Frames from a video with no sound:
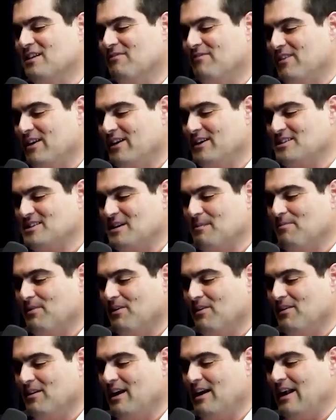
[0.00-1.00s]
you know, very
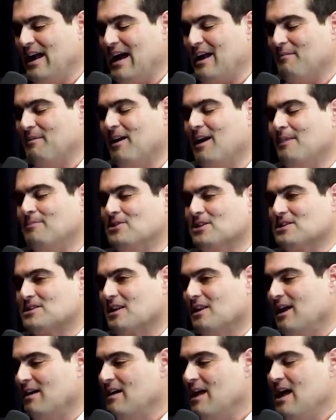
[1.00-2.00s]
simple inanimate objects
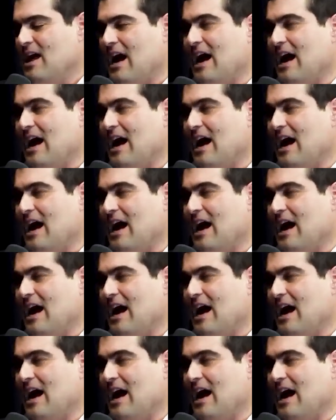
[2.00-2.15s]
to life?